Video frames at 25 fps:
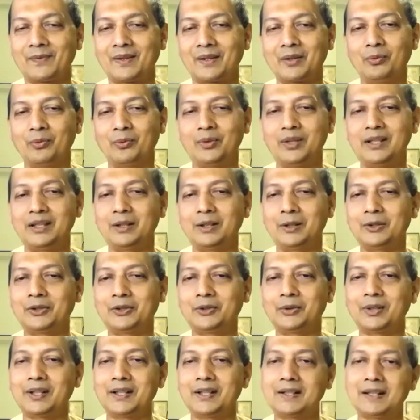We
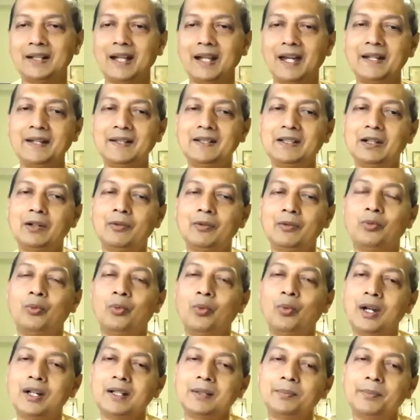also get an idea of
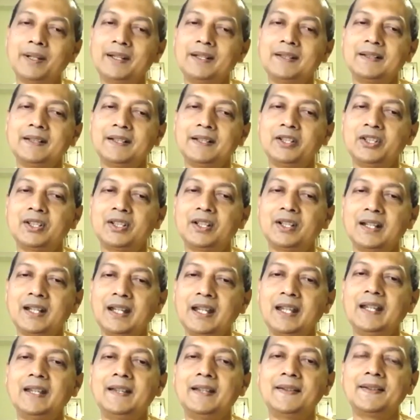what meditation
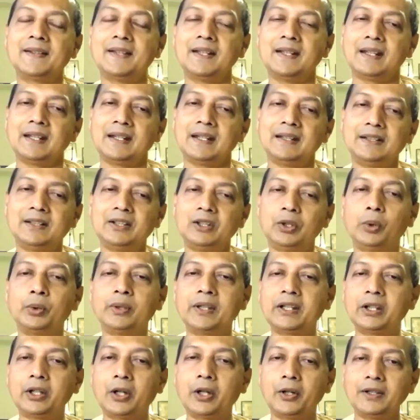is in the
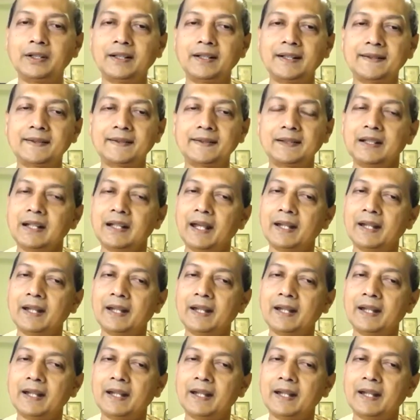yogic context,